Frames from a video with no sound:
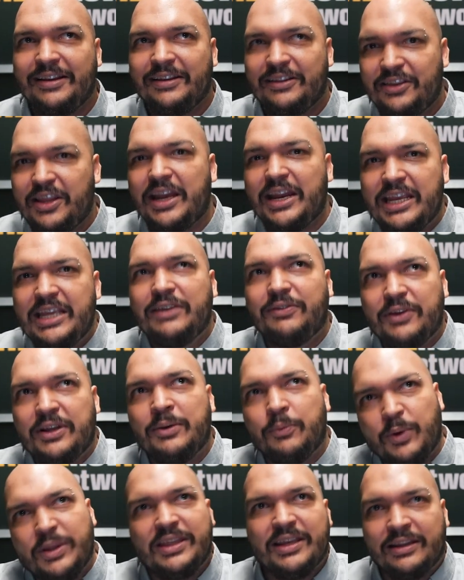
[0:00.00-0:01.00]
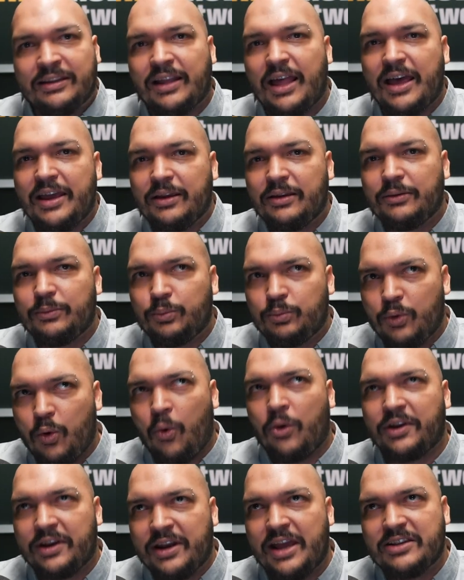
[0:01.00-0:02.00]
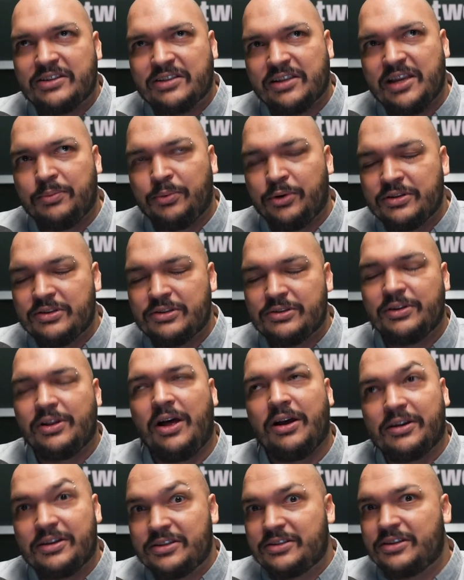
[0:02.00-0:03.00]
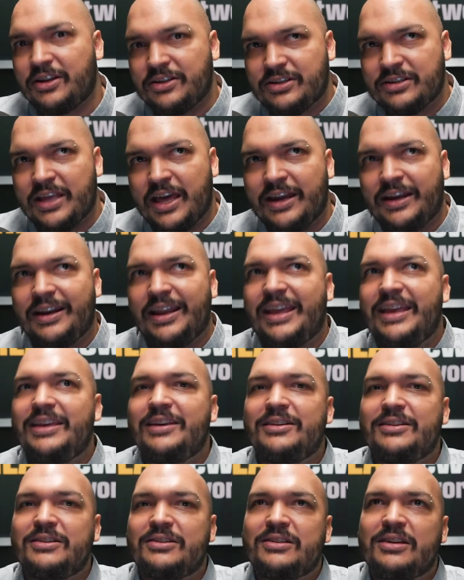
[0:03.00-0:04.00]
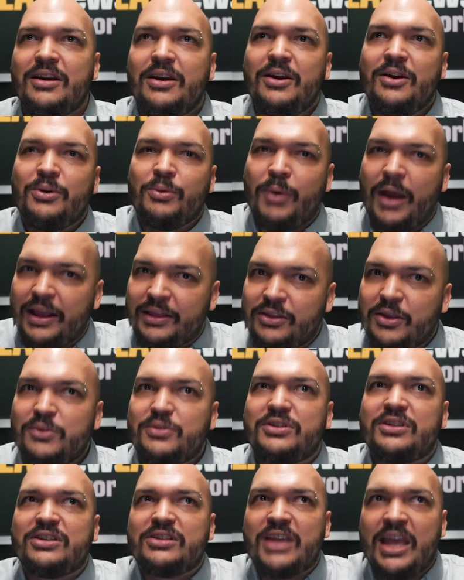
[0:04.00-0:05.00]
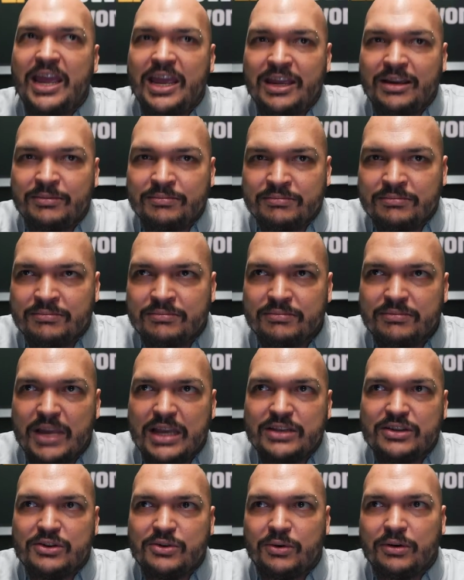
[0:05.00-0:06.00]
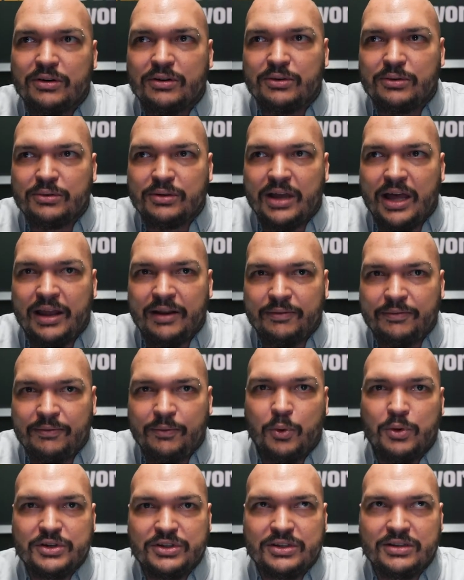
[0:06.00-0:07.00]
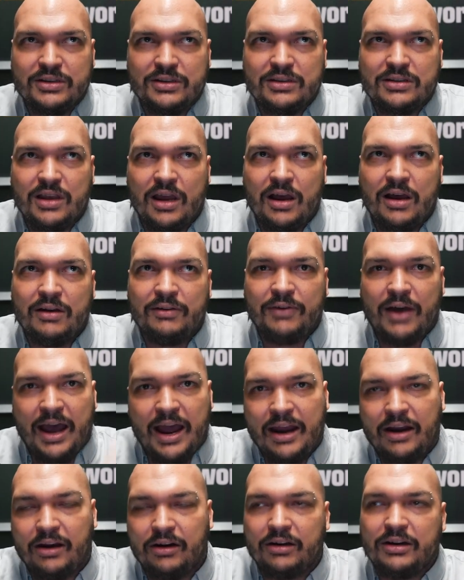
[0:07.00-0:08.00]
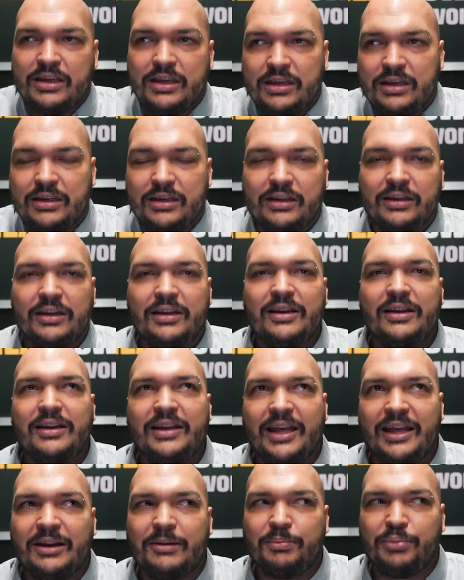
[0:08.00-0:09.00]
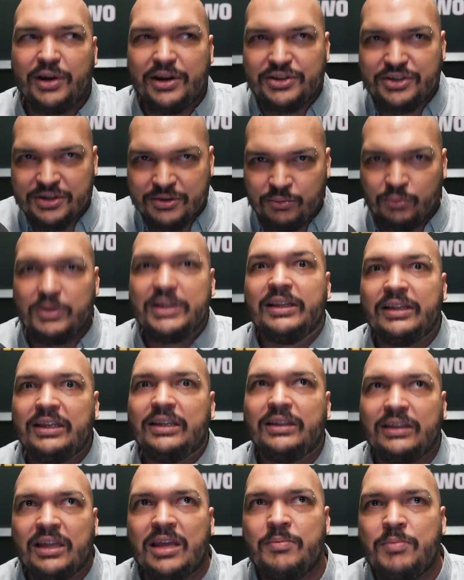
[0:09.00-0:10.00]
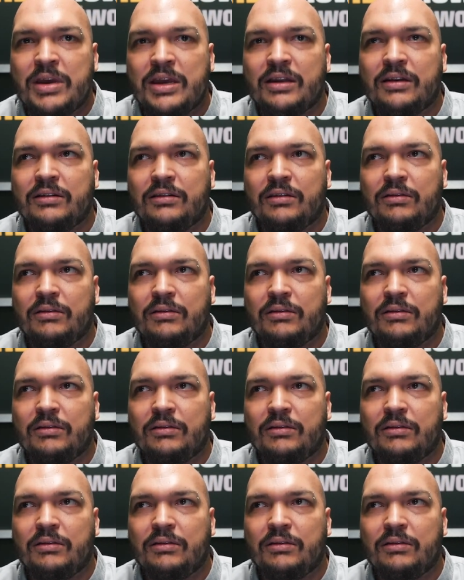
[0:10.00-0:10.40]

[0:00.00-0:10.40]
that even within like organized labor in Sri Lanka, such that it is, right, those same historical kind of forces of hierarchy and oppression really limit